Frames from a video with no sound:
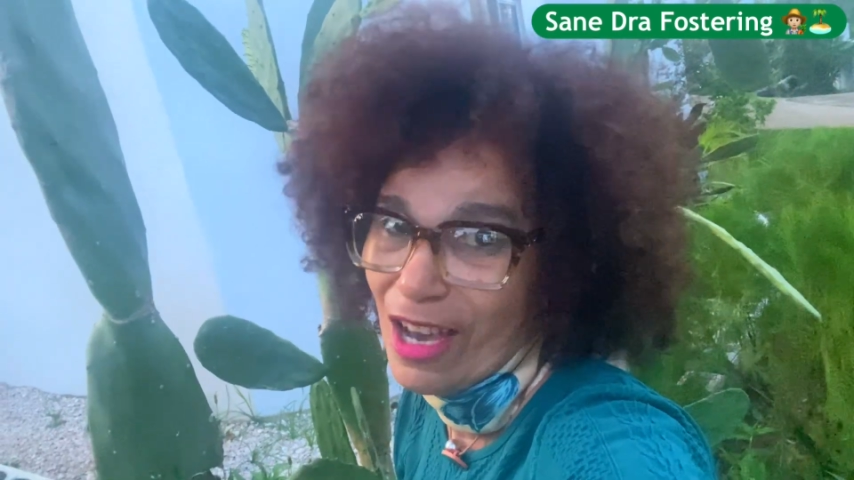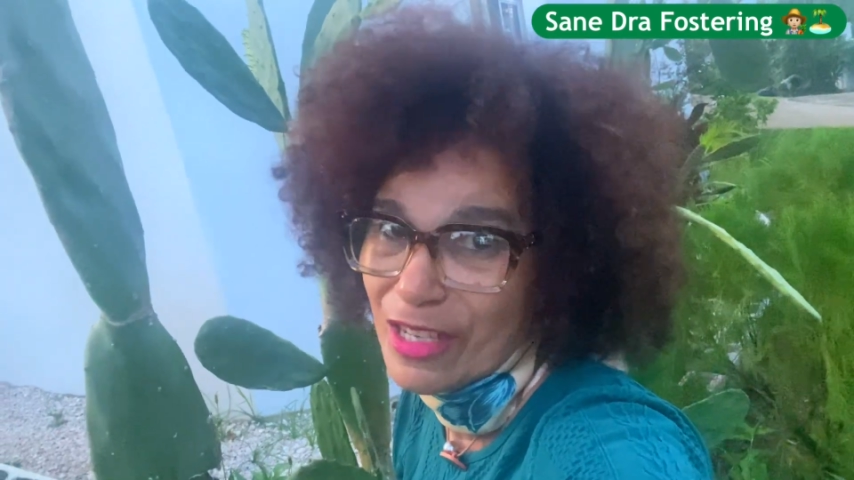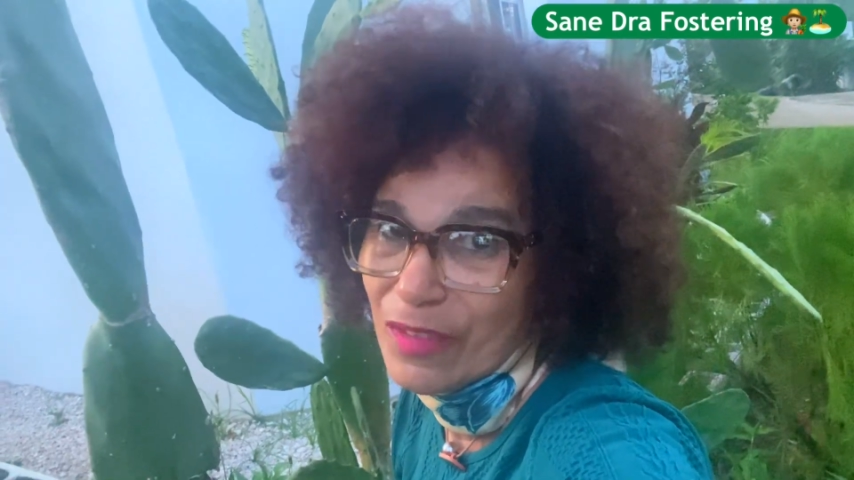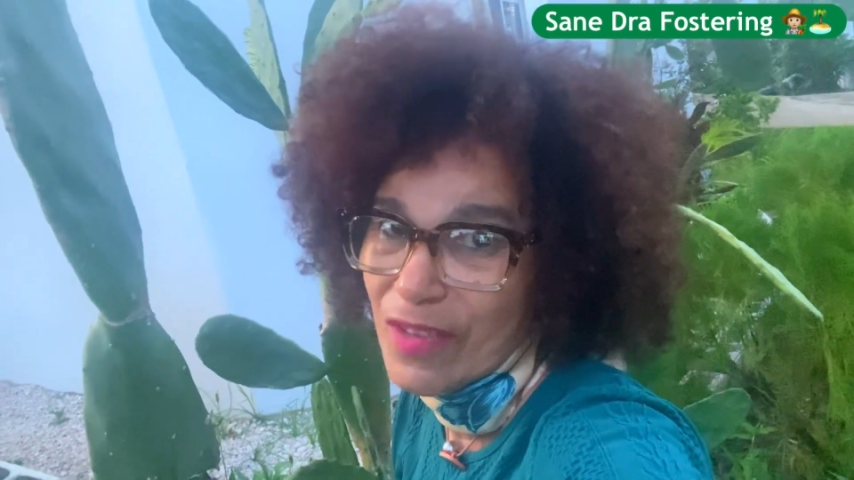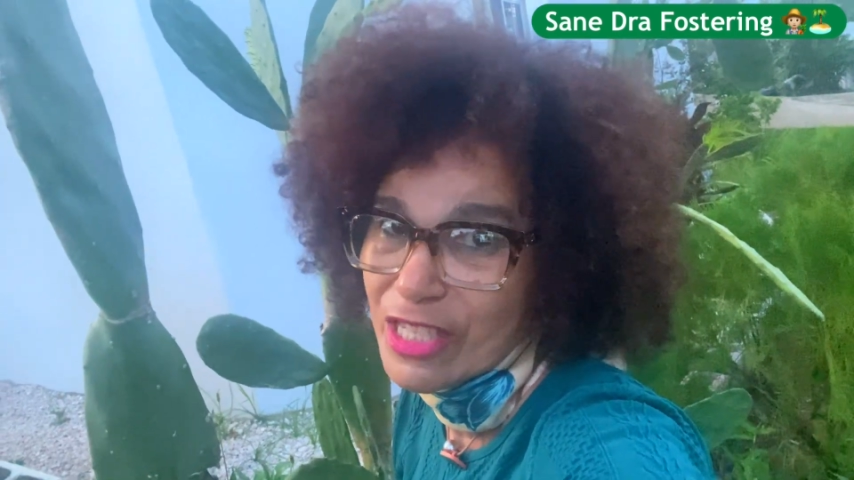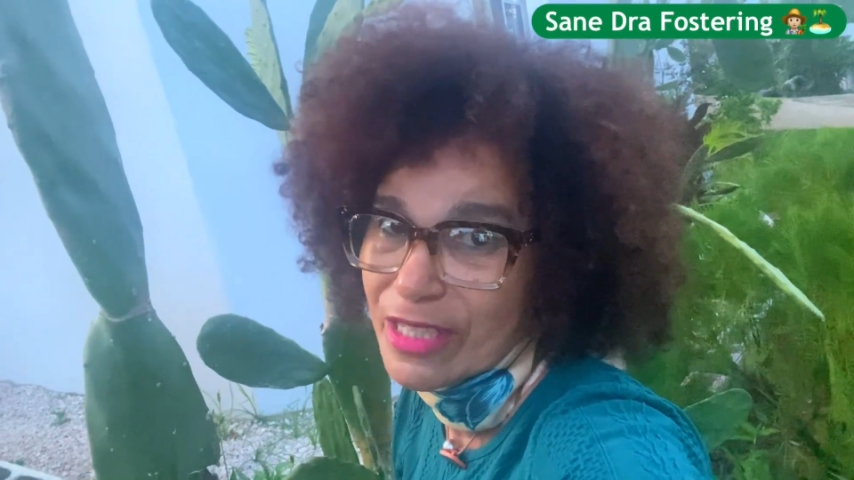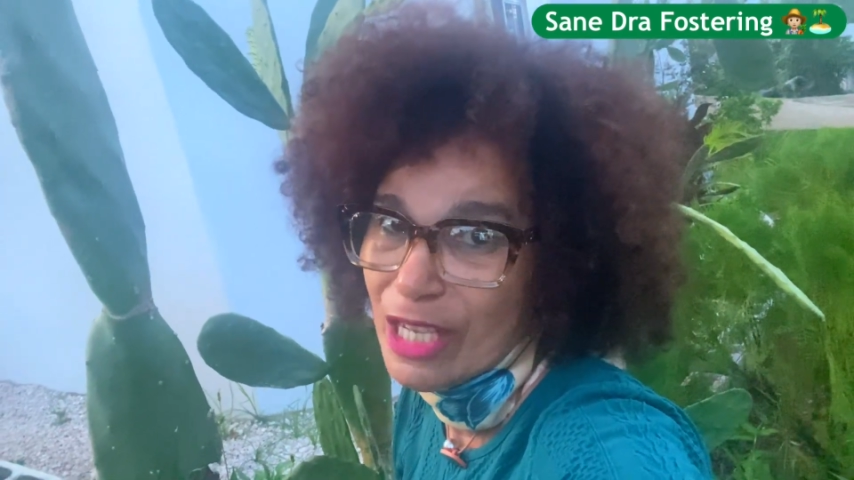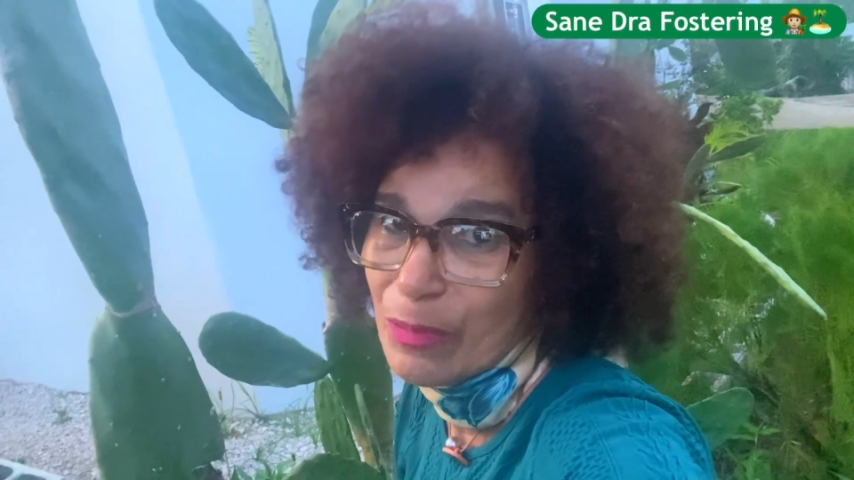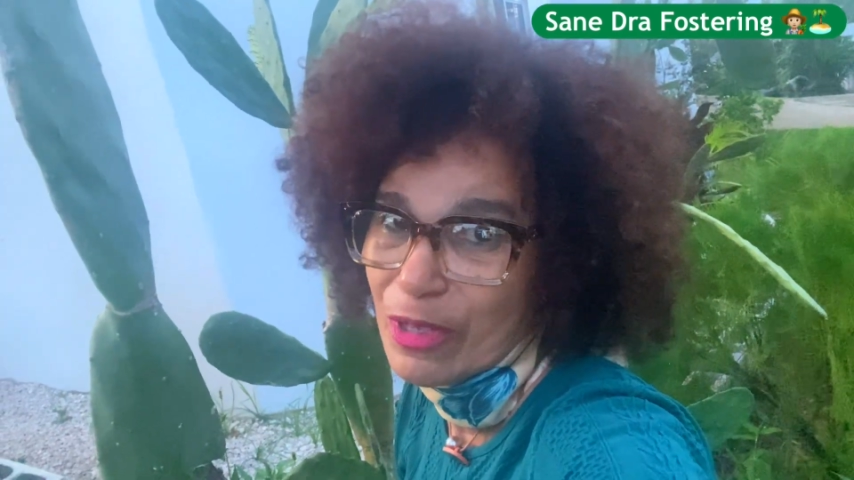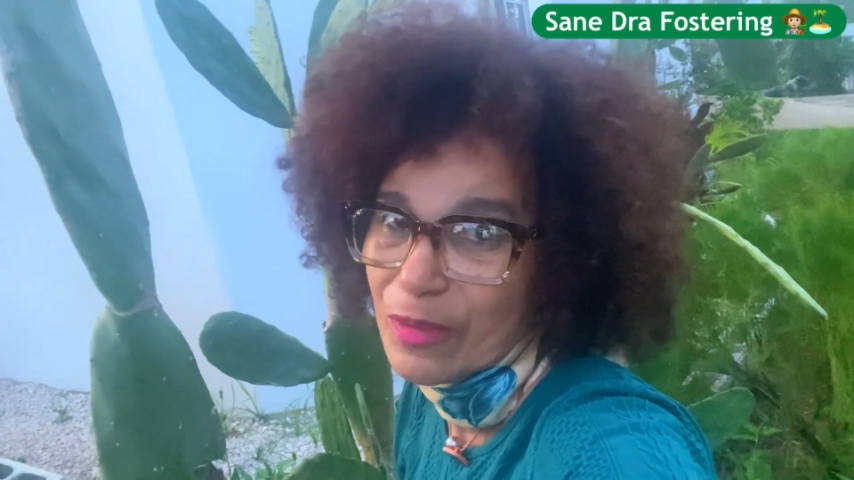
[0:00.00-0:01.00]
other
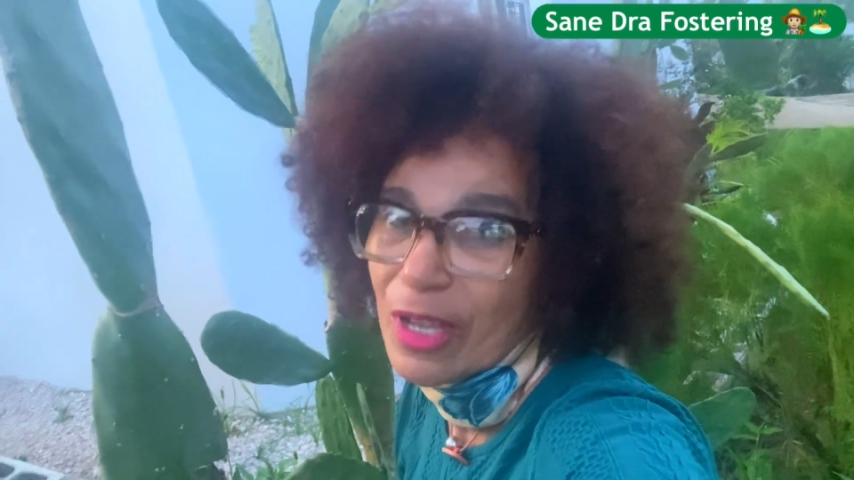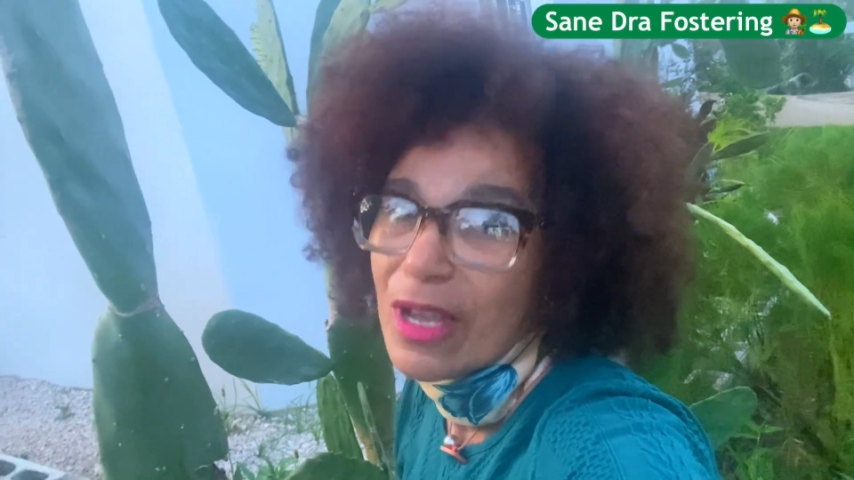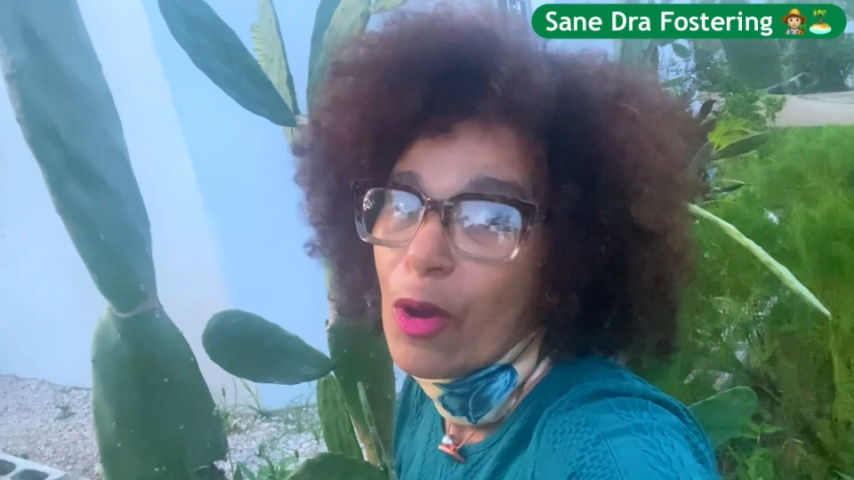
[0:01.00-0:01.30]
vegetable,